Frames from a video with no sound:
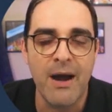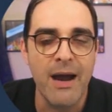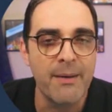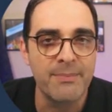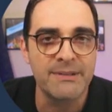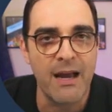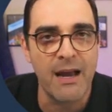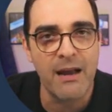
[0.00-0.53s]

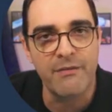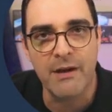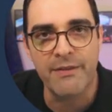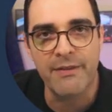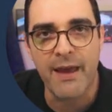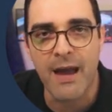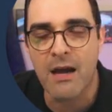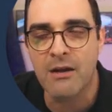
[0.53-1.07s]
happen to have around
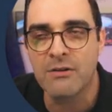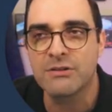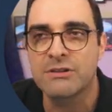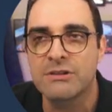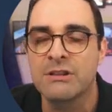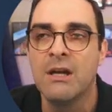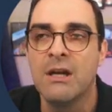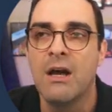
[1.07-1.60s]
the
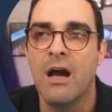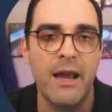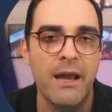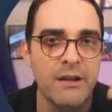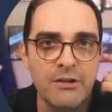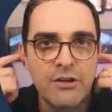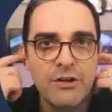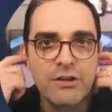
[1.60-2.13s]
house,
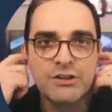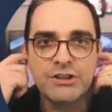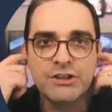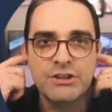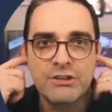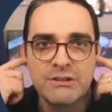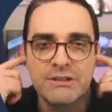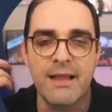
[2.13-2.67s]
and you're just
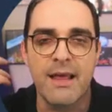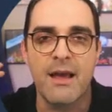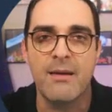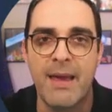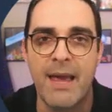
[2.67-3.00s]
using them,